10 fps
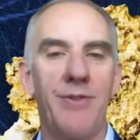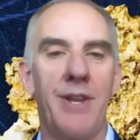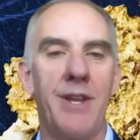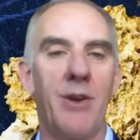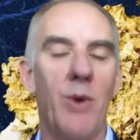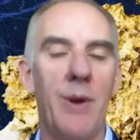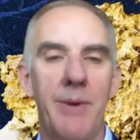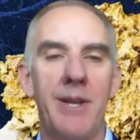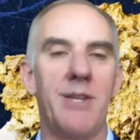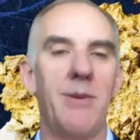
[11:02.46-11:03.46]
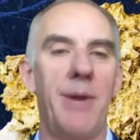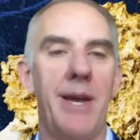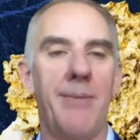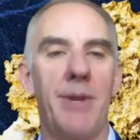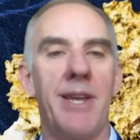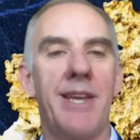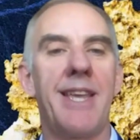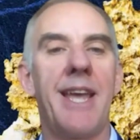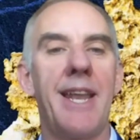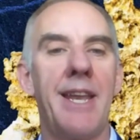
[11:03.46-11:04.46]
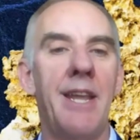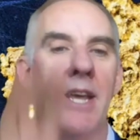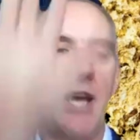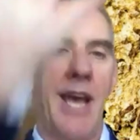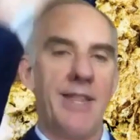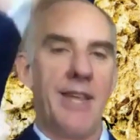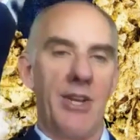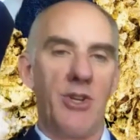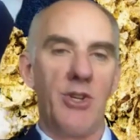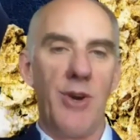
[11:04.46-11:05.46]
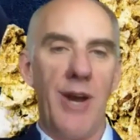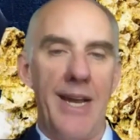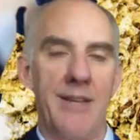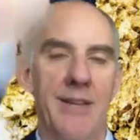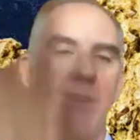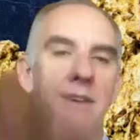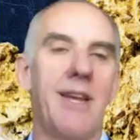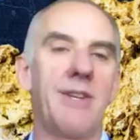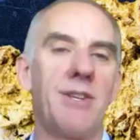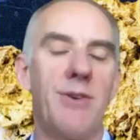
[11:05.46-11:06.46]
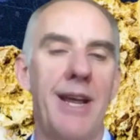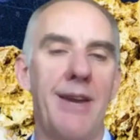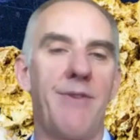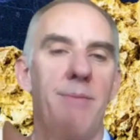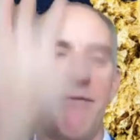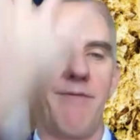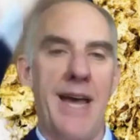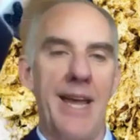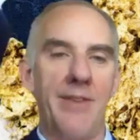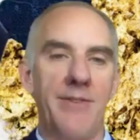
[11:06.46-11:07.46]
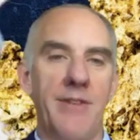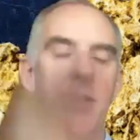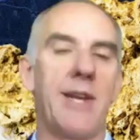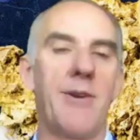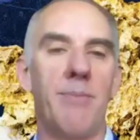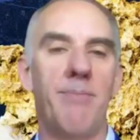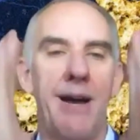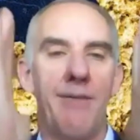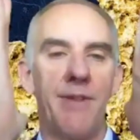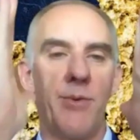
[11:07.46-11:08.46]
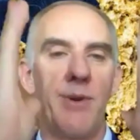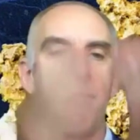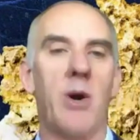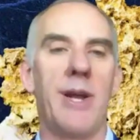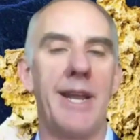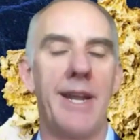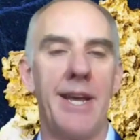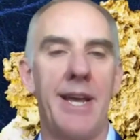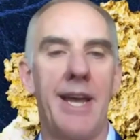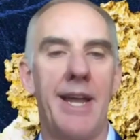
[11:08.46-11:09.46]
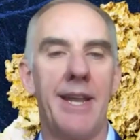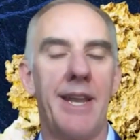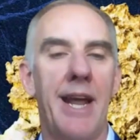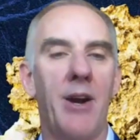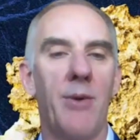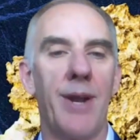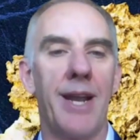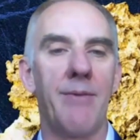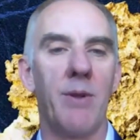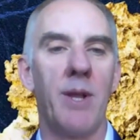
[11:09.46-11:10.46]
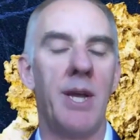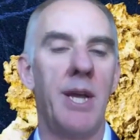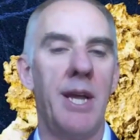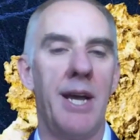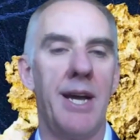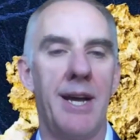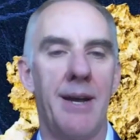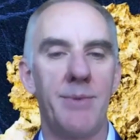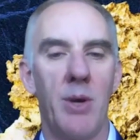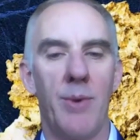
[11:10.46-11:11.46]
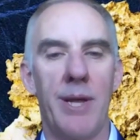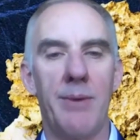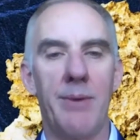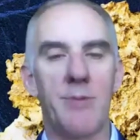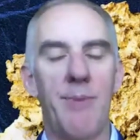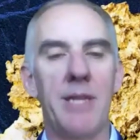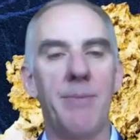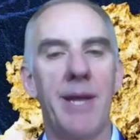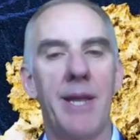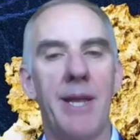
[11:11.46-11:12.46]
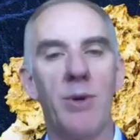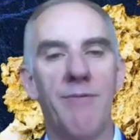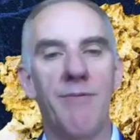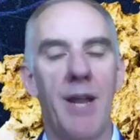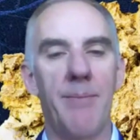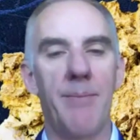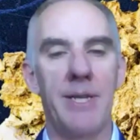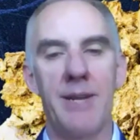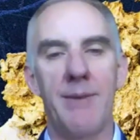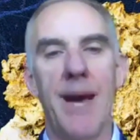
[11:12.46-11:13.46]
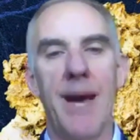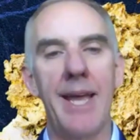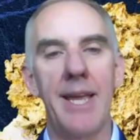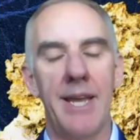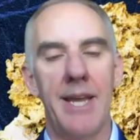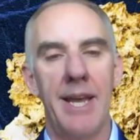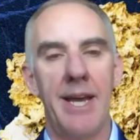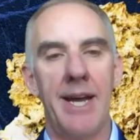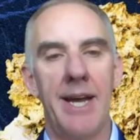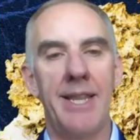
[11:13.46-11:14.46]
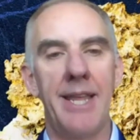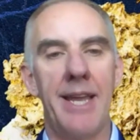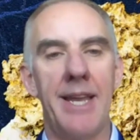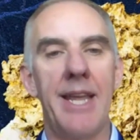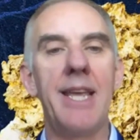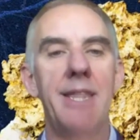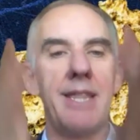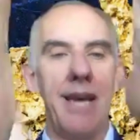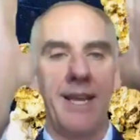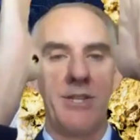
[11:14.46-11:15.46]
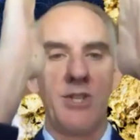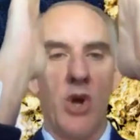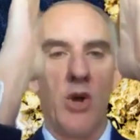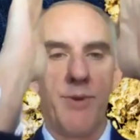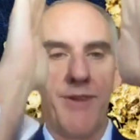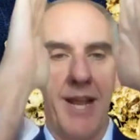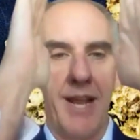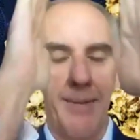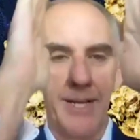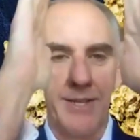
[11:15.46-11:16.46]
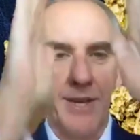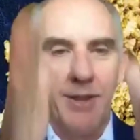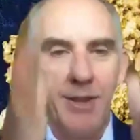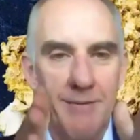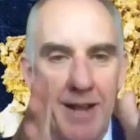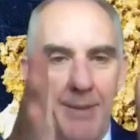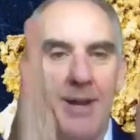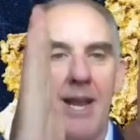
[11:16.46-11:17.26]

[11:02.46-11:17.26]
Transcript: and equipment to be able to get in and then extract from the veins that are above that we mine at a narrower level. So we expect to be in ore development in May, and then in that stope development, so the development